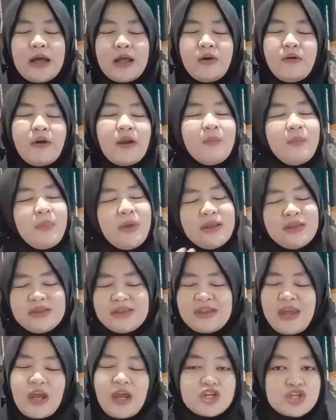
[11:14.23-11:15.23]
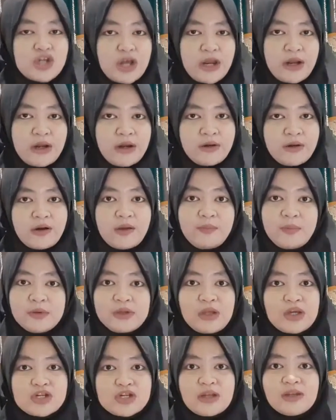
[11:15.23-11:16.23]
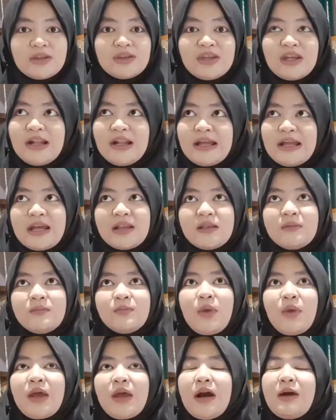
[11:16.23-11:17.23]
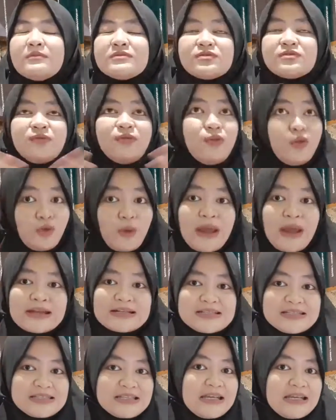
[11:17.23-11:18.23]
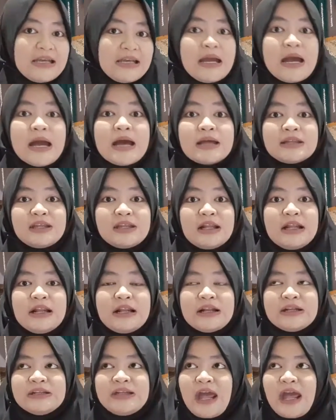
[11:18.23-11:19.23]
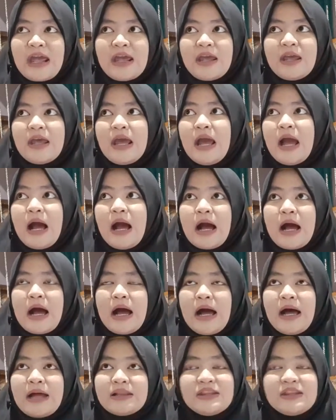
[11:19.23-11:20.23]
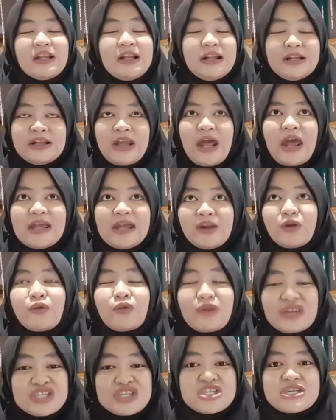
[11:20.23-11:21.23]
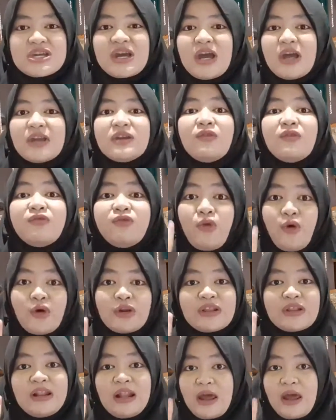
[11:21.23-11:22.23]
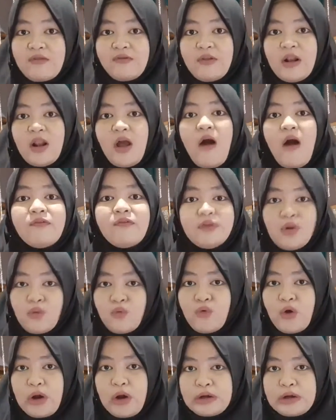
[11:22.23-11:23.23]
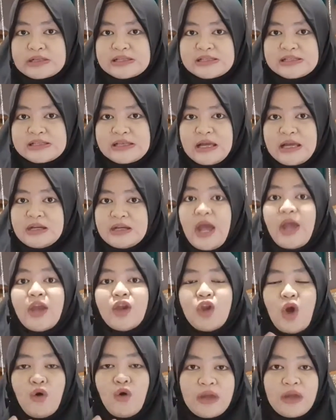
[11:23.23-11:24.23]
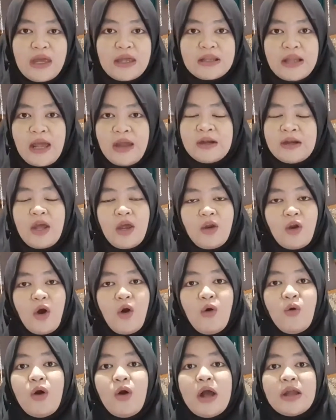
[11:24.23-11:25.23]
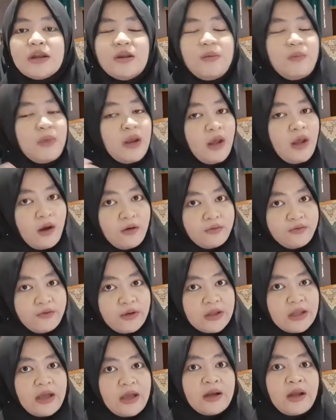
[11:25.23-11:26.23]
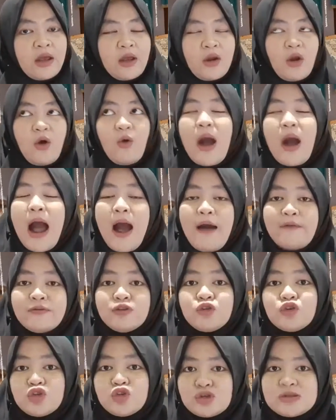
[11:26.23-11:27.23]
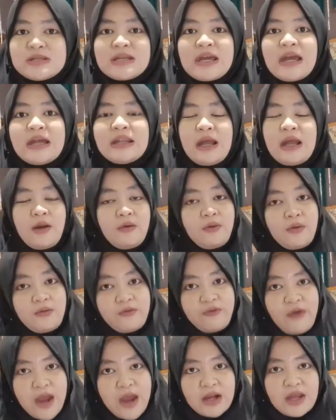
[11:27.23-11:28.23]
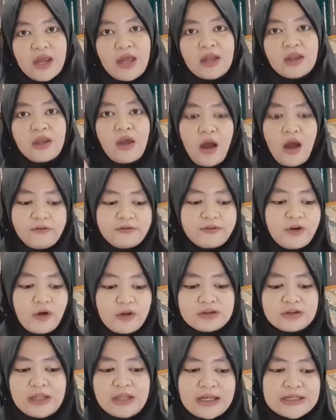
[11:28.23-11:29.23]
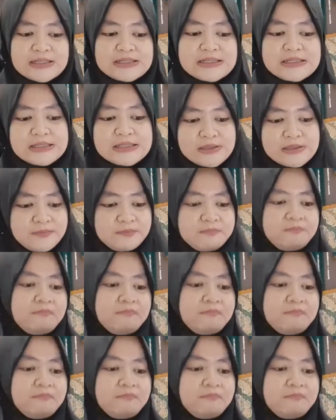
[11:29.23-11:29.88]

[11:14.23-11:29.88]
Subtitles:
repetition till it becomes fluency, till they reach the fourth level of the words. They know it and they know the meaning of it and they know how to use it in a variety of contexts.